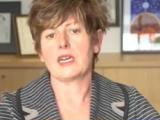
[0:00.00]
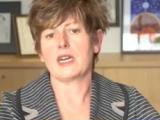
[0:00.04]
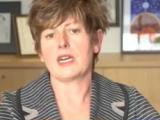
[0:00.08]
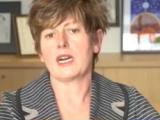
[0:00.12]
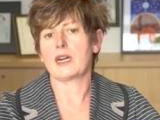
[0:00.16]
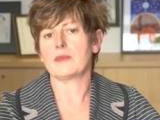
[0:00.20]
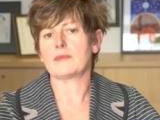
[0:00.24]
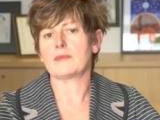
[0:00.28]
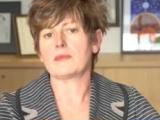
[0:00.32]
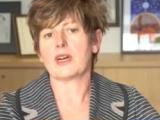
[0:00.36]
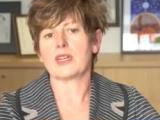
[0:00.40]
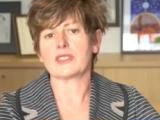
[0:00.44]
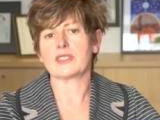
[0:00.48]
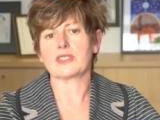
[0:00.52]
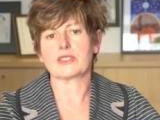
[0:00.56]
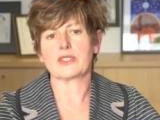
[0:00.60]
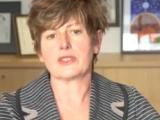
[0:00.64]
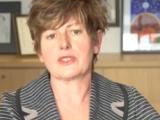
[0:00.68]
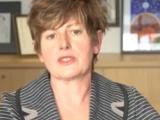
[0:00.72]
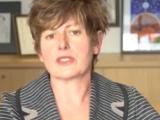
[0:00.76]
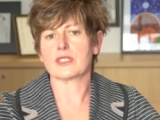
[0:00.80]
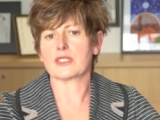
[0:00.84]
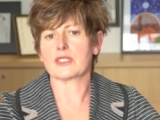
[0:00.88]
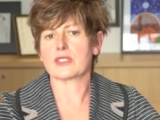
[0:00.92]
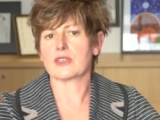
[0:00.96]
Um, I
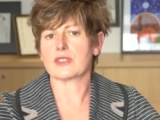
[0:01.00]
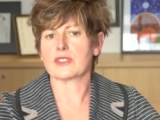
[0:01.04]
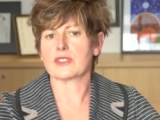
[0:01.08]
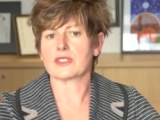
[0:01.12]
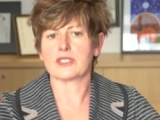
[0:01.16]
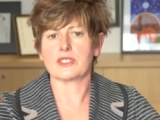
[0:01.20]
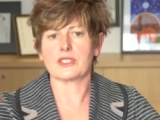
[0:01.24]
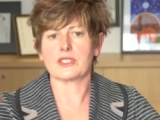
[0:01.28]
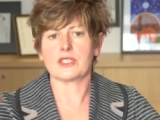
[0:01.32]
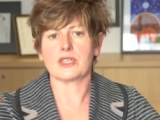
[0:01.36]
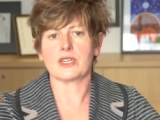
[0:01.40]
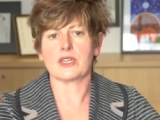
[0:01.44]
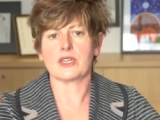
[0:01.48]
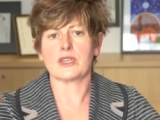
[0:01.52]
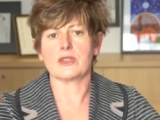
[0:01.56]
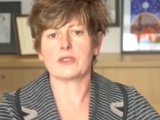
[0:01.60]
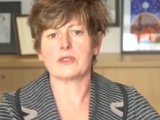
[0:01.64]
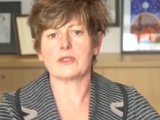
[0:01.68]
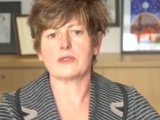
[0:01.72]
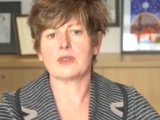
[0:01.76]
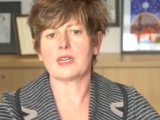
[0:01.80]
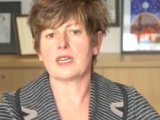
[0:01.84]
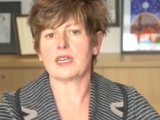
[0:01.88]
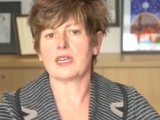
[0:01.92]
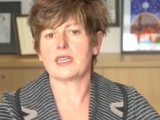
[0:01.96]
certainly got to
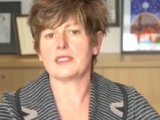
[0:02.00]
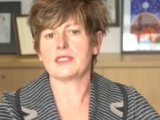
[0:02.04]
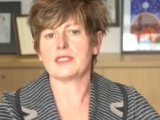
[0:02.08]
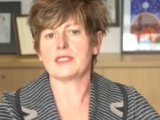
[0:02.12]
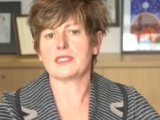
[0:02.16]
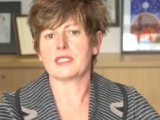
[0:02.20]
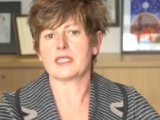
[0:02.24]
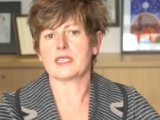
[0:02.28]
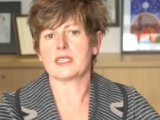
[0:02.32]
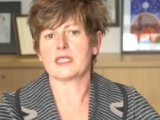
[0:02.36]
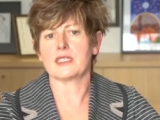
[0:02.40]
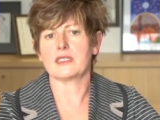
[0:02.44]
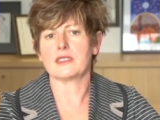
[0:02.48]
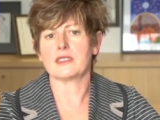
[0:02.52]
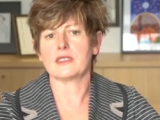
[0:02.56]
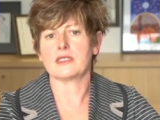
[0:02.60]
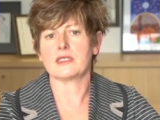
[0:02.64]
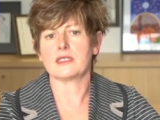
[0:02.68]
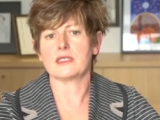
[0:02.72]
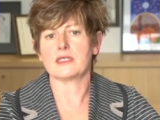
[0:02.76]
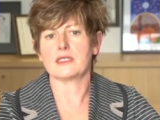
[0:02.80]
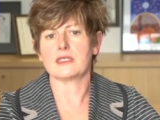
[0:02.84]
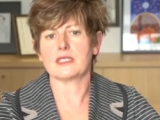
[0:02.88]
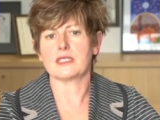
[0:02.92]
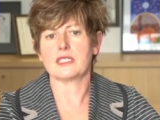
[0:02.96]
know and uh,
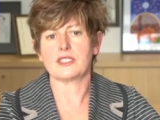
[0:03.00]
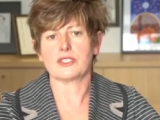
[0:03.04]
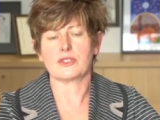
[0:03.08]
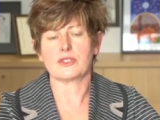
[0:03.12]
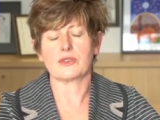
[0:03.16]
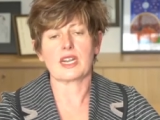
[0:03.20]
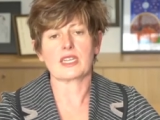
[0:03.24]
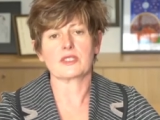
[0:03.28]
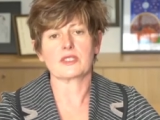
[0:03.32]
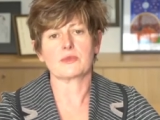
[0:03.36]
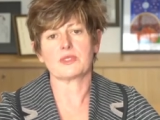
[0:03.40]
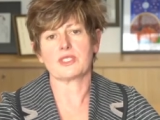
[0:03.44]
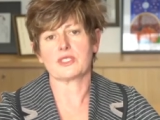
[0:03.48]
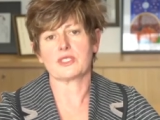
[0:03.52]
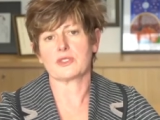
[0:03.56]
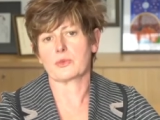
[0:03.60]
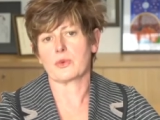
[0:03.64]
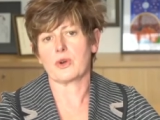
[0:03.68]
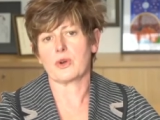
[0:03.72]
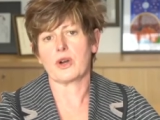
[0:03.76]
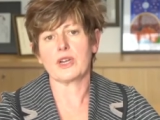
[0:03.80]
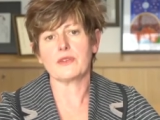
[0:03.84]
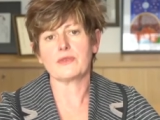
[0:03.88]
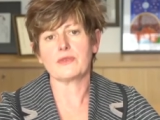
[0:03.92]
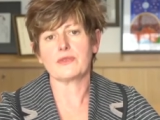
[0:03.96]
uh interact with his
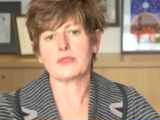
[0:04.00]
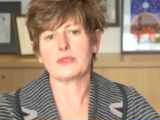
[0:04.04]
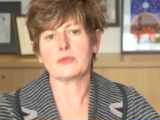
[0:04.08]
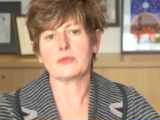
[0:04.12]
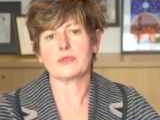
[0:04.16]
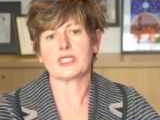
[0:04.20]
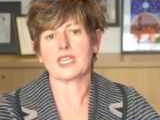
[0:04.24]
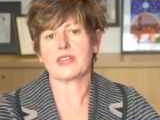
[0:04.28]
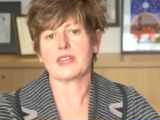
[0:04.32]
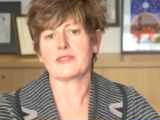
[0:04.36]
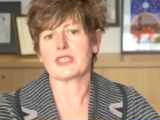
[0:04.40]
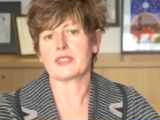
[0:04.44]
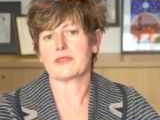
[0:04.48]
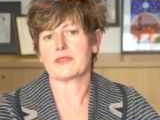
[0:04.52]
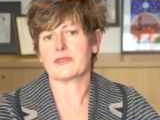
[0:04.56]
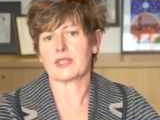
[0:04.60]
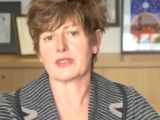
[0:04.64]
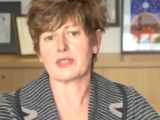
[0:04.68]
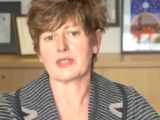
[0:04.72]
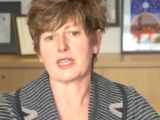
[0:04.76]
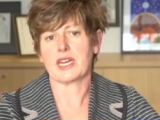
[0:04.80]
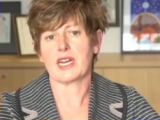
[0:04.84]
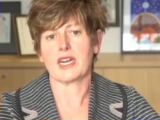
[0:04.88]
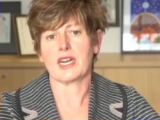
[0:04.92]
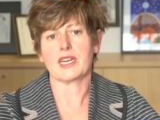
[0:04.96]
wife, who was having a
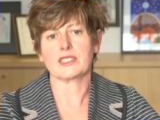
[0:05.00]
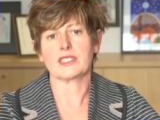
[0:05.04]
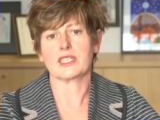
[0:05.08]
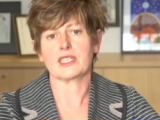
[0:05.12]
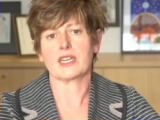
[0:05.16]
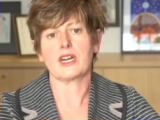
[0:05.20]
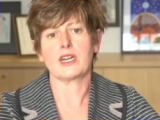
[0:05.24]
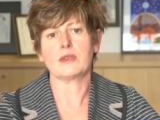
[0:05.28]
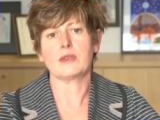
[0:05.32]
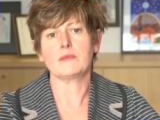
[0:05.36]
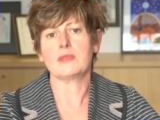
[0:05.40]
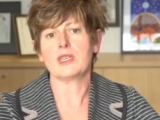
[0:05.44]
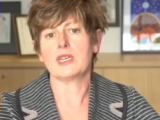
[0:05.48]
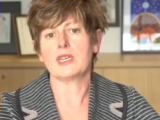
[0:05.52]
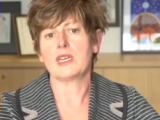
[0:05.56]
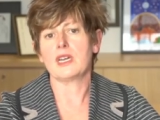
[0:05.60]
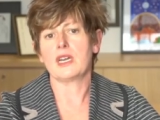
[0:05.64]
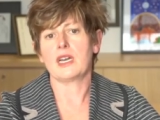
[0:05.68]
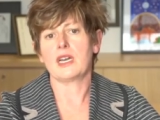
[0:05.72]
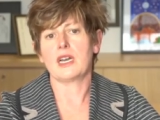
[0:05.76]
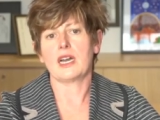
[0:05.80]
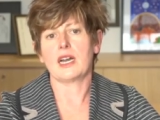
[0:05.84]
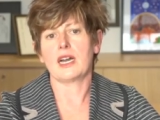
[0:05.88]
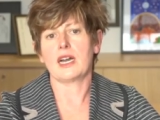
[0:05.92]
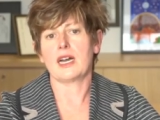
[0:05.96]
very hard time,
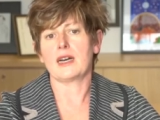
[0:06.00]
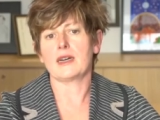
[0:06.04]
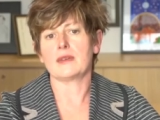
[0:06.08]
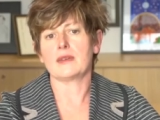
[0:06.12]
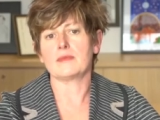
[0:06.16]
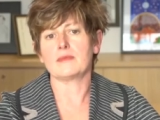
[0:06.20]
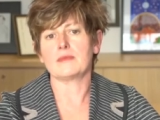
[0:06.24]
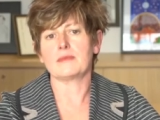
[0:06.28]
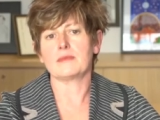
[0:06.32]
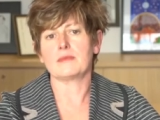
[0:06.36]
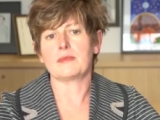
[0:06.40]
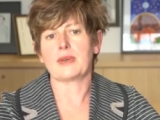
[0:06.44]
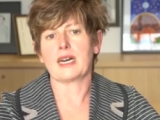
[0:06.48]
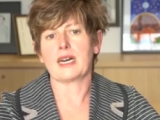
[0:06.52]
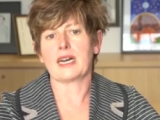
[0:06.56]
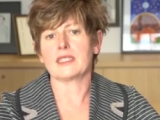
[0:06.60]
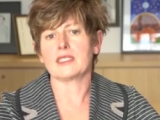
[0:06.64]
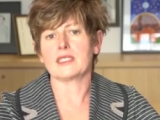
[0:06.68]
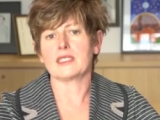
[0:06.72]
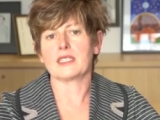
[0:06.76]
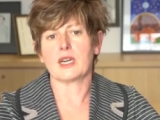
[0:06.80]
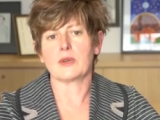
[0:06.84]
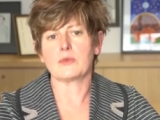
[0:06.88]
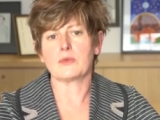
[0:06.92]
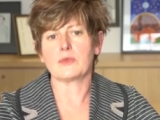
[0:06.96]
um,
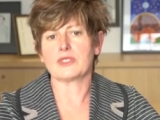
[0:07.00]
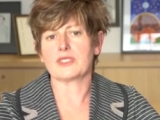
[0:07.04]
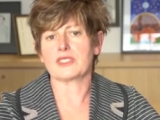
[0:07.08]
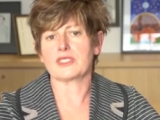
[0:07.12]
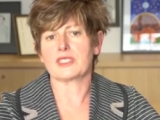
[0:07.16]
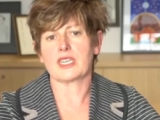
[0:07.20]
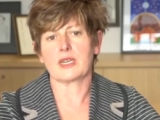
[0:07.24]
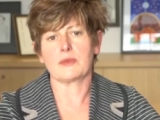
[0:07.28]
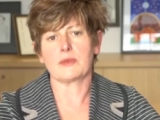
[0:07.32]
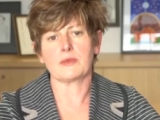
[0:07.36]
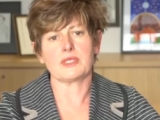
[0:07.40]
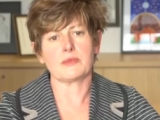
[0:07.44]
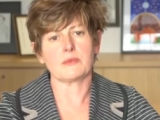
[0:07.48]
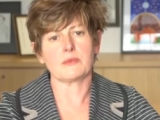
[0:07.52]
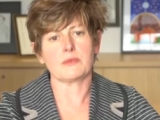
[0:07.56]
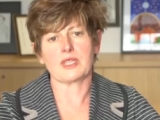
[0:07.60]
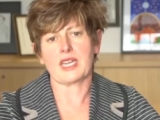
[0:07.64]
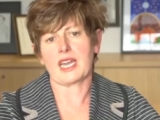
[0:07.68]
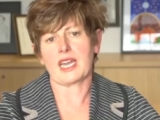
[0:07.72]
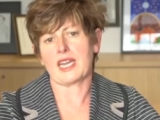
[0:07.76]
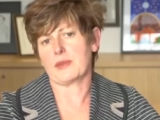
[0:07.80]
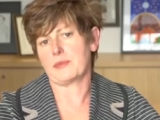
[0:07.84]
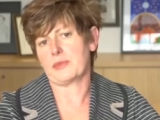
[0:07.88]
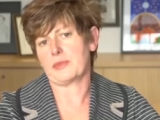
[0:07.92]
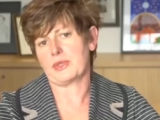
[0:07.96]
but I wouldn't say we, we
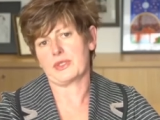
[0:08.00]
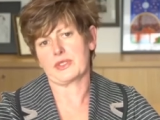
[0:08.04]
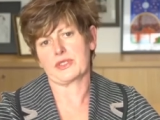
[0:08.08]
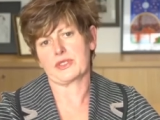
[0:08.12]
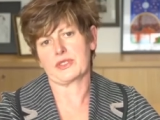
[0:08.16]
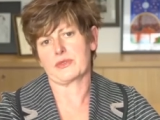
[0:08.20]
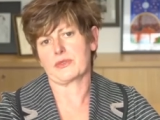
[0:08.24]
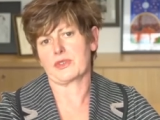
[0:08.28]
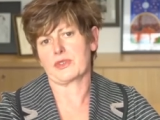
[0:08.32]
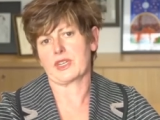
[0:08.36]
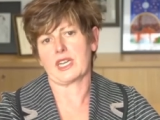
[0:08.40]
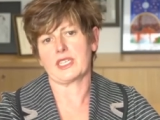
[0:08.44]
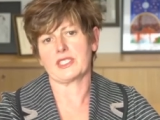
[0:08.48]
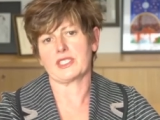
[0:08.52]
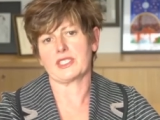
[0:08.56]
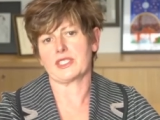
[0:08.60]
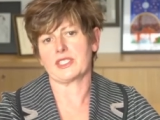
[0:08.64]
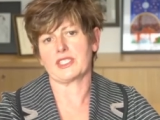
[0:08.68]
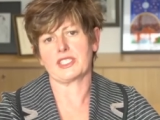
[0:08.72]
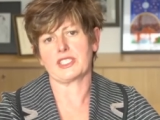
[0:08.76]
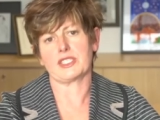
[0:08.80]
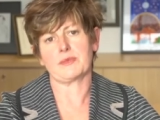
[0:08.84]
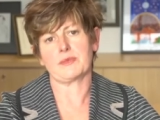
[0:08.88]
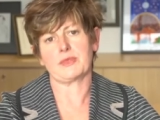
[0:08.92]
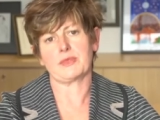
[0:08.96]
had a personal
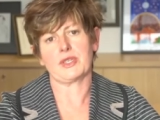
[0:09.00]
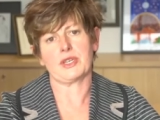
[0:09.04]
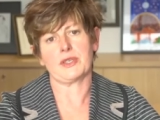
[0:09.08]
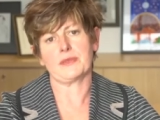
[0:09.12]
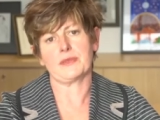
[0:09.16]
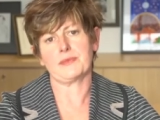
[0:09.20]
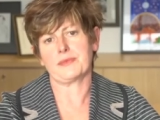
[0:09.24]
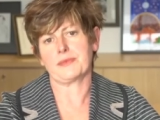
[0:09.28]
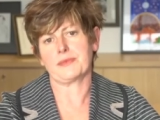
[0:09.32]
relationship, no.